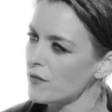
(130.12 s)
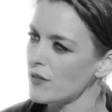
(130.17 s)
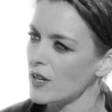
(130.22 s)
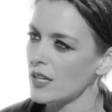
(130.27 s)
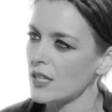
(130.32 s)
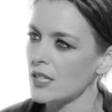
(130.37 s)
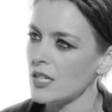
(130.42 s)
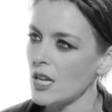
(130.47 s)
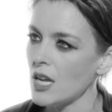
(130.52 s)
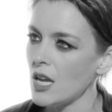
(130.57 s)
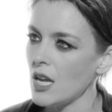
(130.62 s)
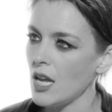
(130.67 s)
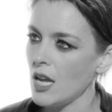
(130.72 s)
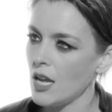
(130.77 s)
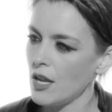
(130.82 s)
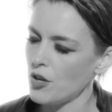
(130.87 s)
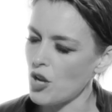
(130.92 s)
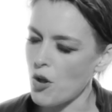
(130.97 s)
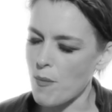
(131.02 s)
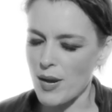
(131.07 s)
find
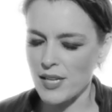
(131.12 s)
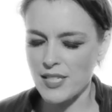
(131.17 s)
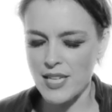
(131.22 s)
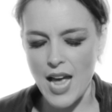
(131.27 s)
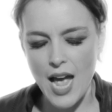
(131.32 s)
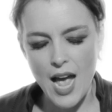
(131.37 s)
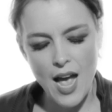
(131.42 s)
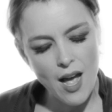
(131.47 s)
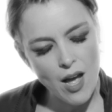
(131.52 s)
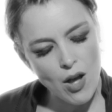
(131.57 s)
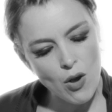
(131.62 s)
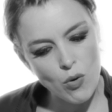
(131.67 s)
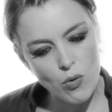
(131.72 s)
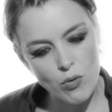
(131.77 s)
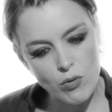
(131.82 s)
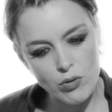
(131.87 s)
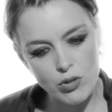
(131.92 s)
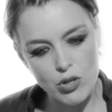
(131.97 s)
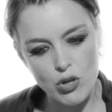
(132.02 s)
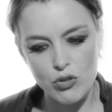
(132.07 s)
no matter
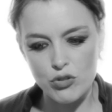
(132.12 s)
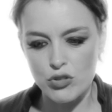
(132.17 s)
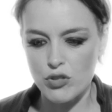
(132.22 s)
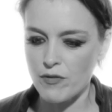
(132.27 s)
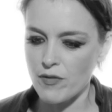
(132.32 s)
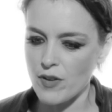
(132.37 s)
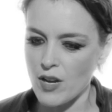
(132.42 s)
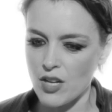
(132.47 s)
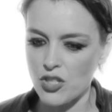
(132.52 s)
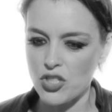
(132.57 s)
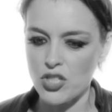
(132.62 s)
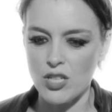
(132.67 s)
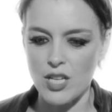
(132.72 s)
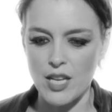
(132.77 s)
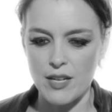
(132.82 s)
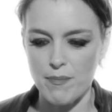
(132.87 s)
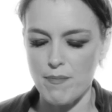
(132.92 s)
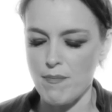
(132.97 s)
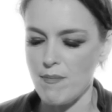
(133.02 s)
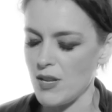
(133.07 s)
how controversial
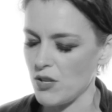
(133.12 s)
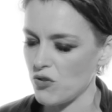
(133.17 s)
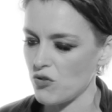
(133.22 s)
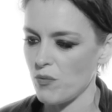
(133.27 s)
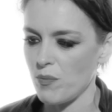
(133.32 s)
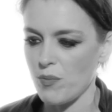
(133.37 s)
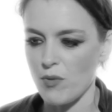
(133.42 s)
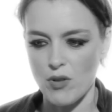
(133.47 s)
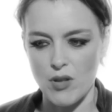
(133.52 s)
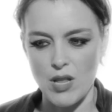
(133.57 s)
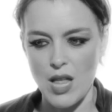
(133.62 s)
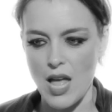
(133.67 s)
and miserable